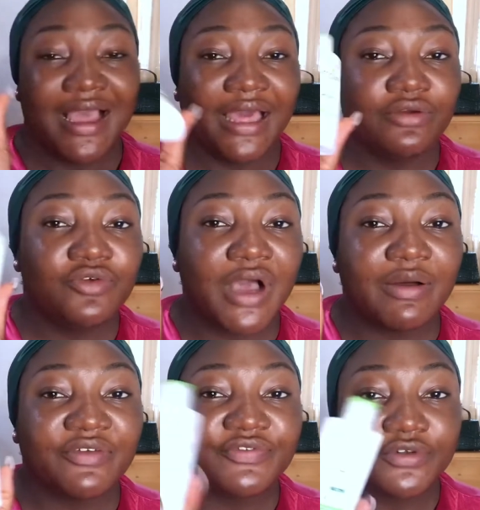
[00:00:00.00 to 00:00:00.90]
I don't know how
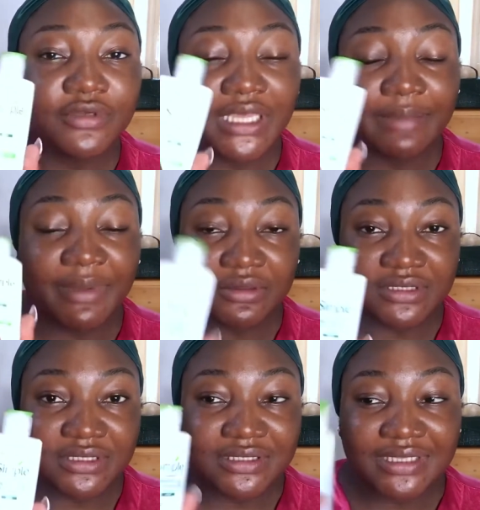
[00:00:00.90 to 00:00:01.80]
I feel yet about this.